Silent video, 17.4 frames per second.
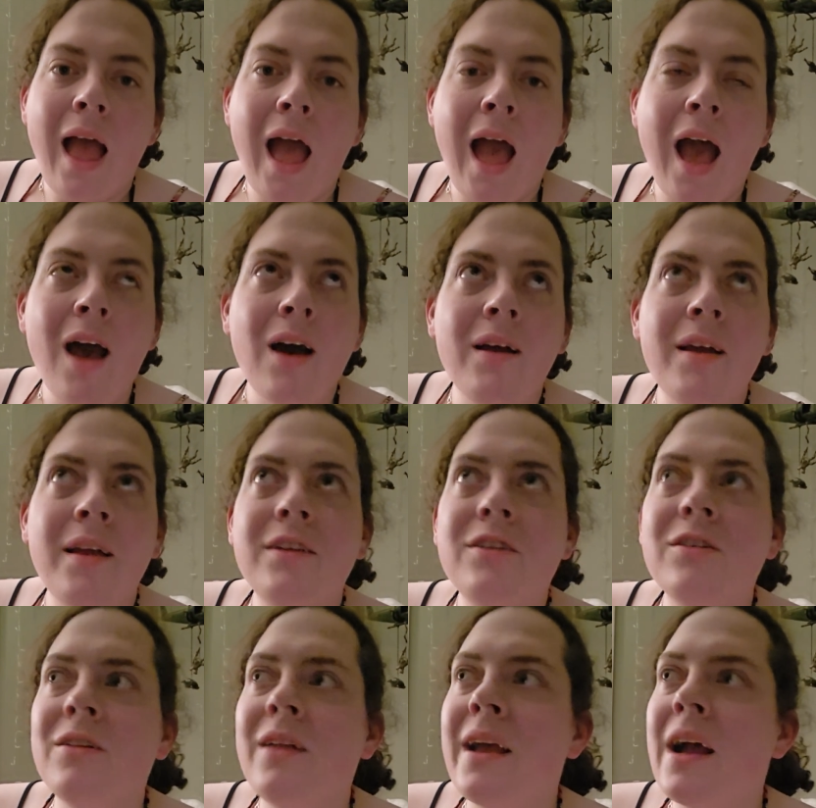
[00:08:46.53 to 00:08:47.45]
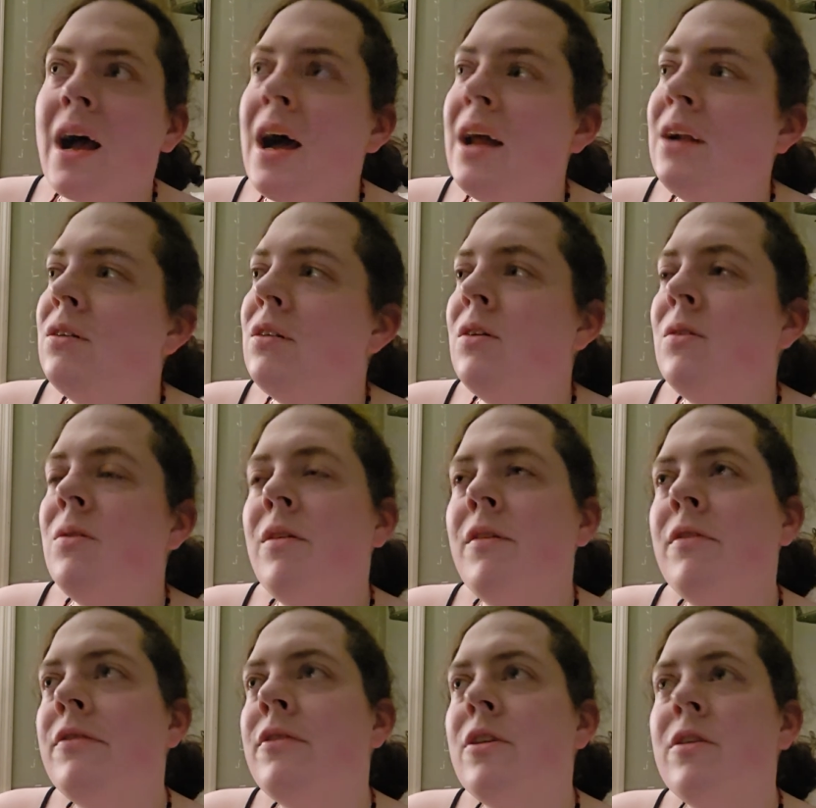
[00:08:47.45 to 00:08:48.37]
and you're like, I don't know
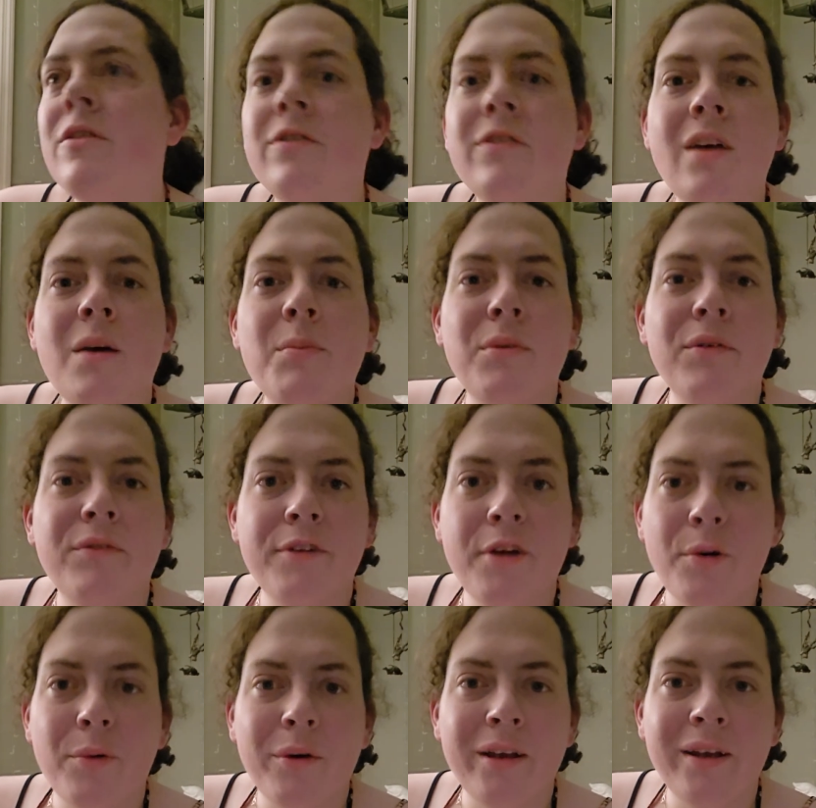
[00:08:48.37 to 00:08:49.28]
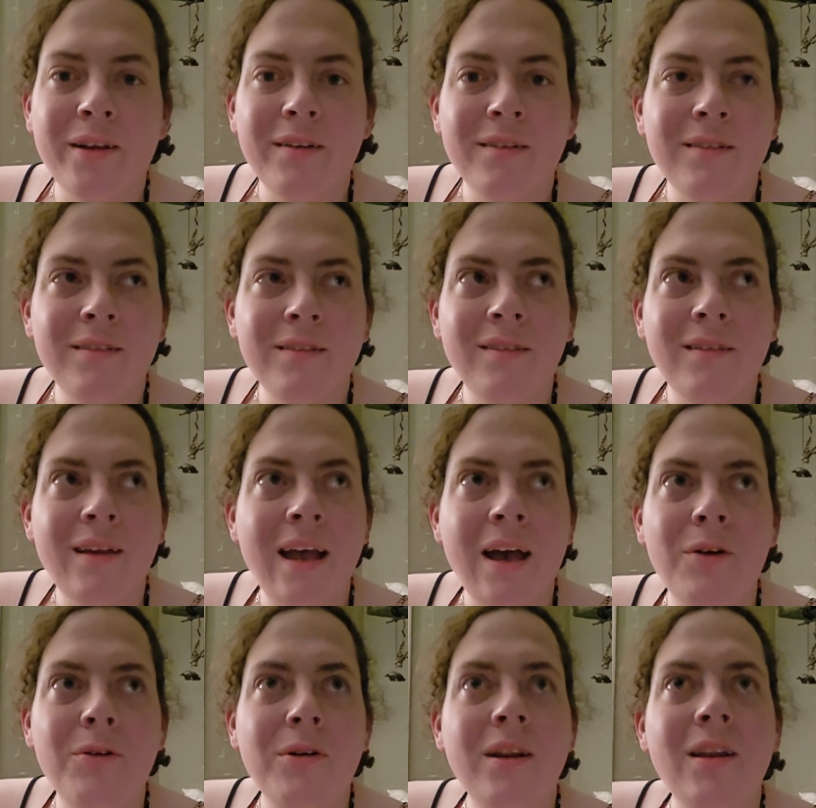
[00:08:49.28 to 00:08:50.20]
the first step of going
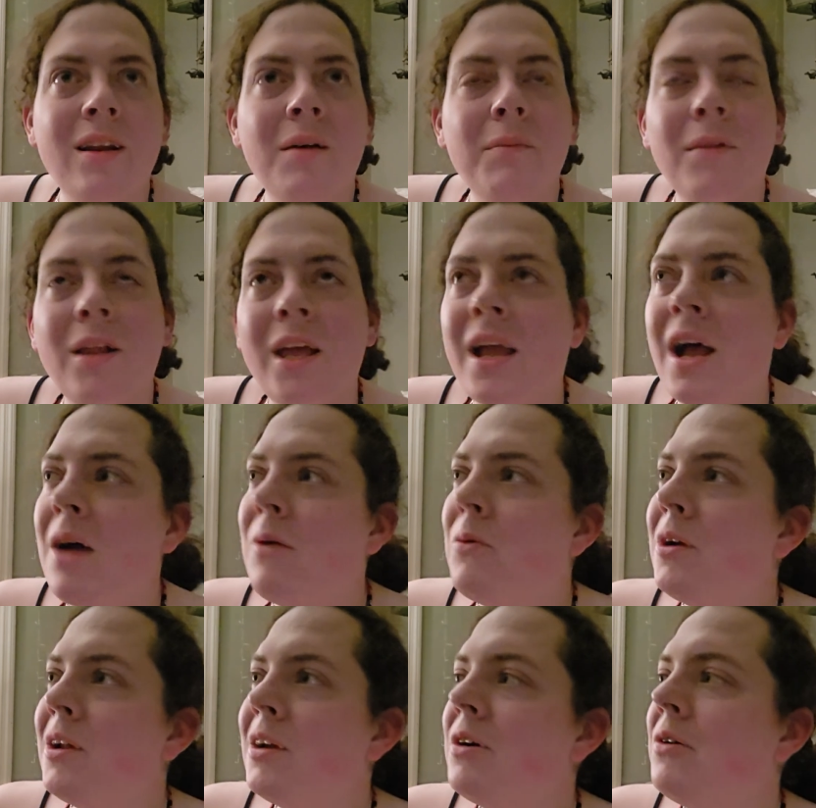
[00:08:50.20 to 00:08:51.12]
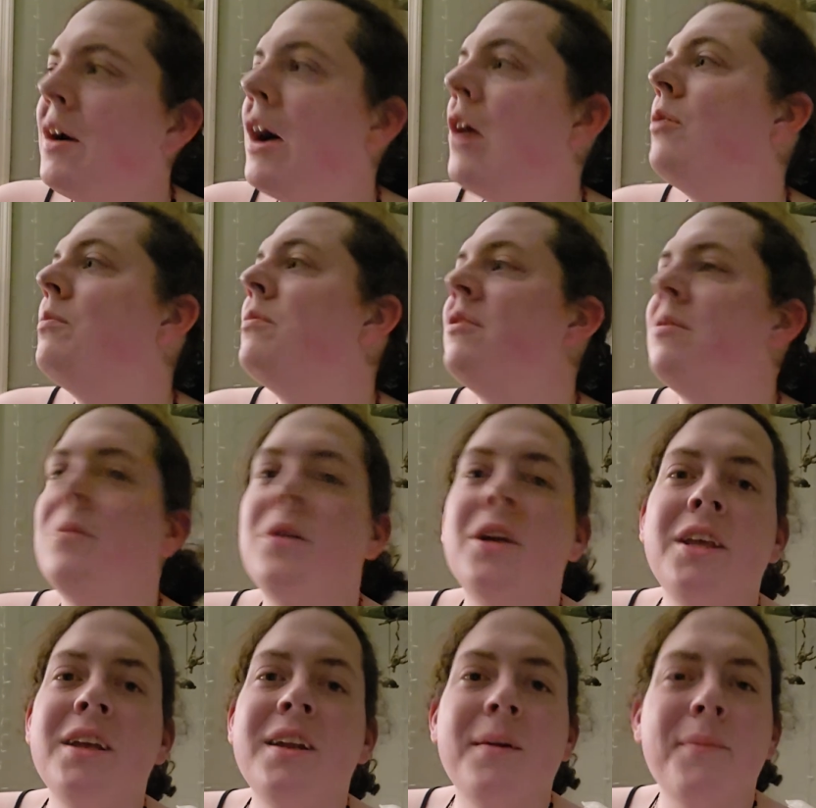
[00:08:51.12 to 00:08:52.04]
out, and I'm like, I want to go help
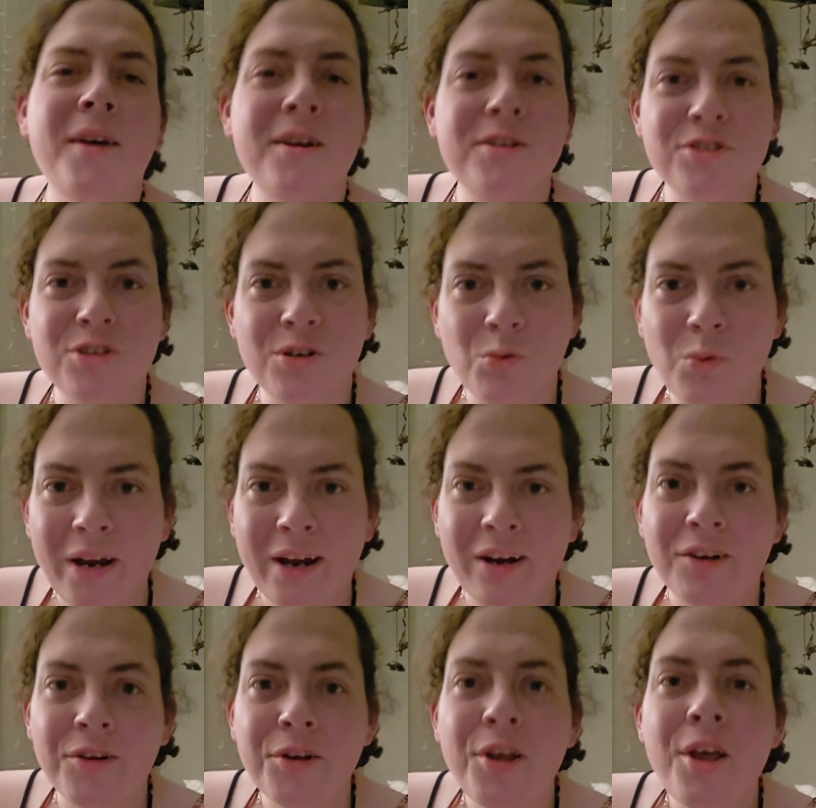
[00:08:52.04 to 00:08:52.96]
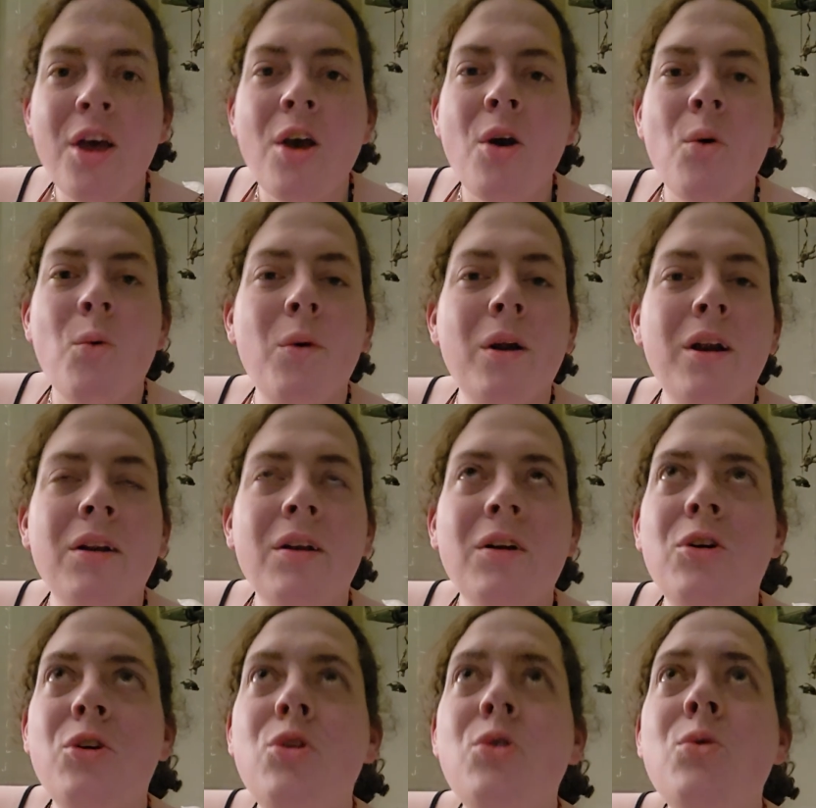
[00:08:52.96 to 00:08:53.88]
somebody, and I'm not sure where.
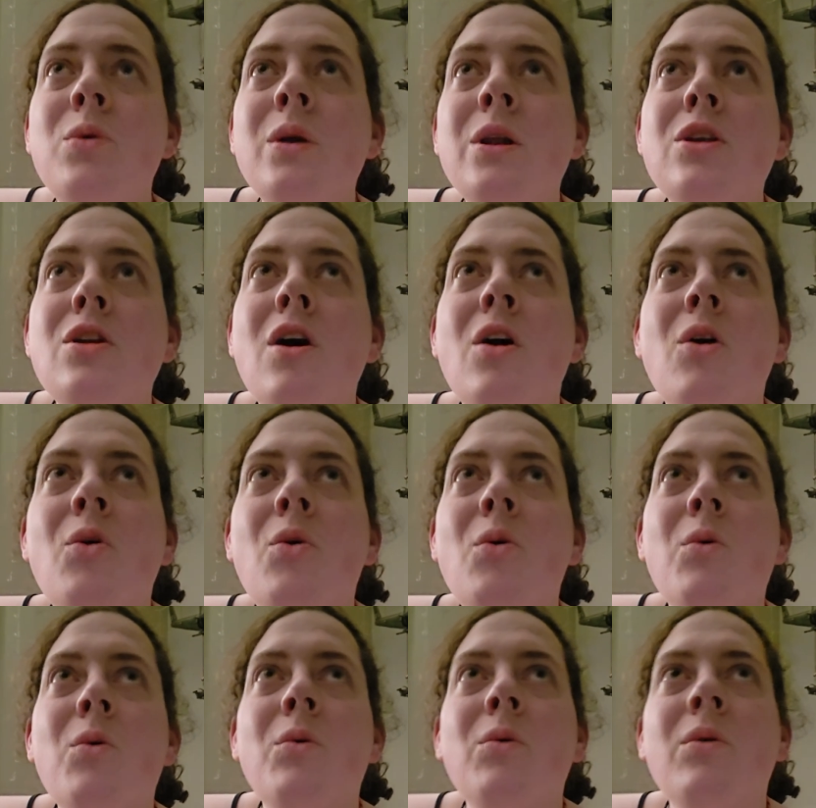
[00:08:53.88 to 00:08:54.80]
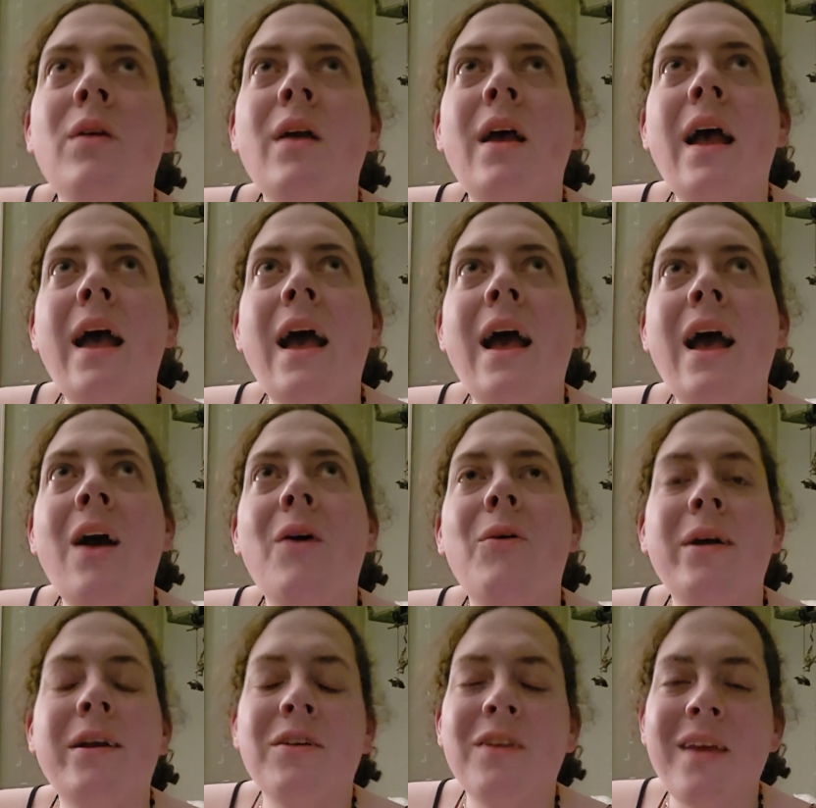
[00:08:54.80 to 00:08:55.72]
Who would know how
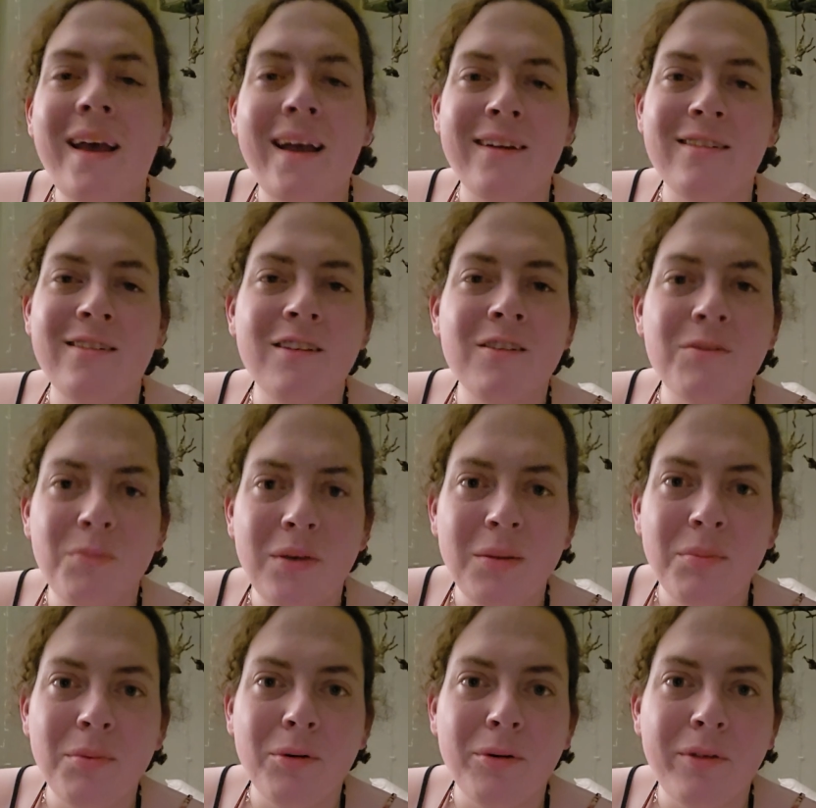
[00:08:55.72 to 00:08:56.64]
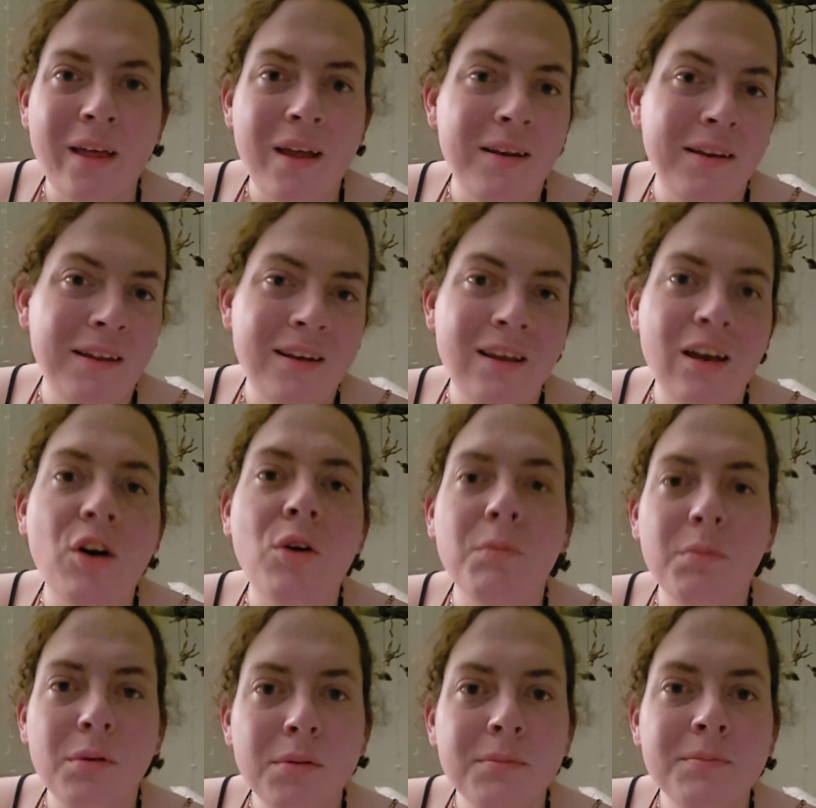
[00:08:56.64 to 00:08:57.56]
I could access people that need
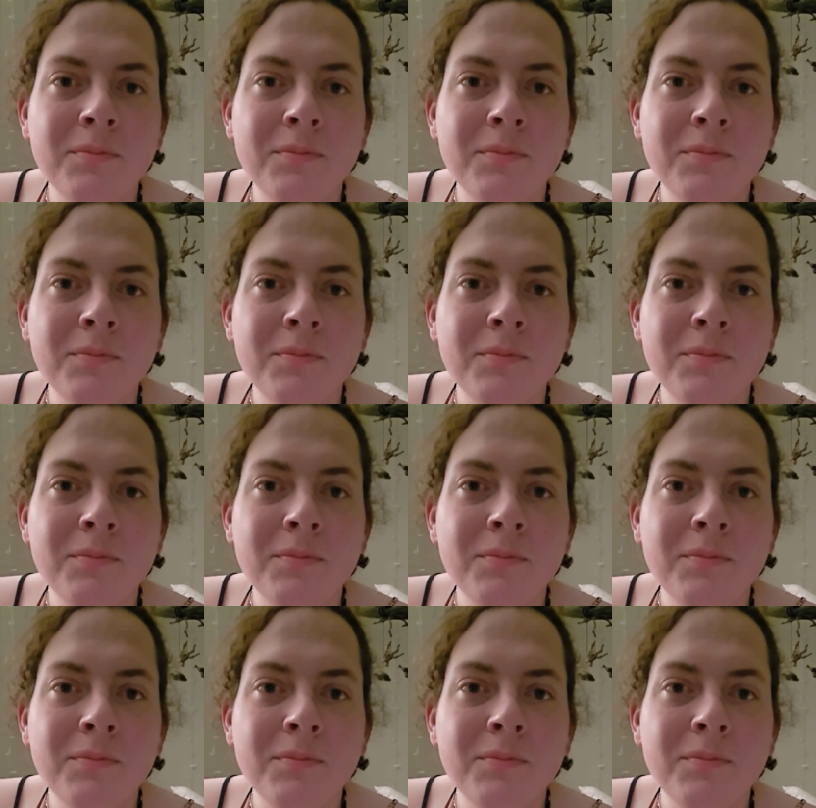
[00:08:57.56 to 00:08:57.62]
help?